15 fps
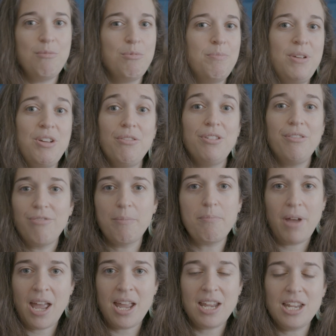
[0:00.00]
it would be on the
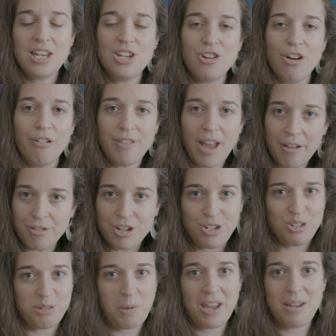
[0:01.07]
front page of every
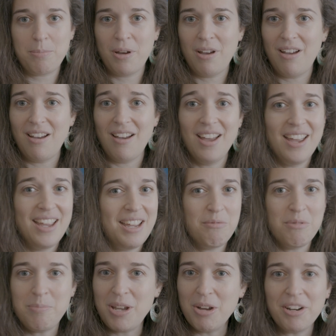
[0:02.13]
newspaper,
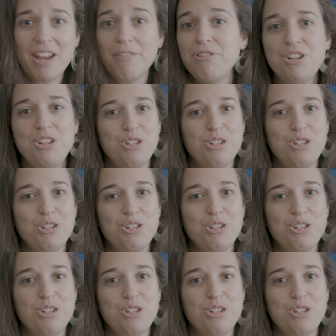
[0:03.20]
it would be on every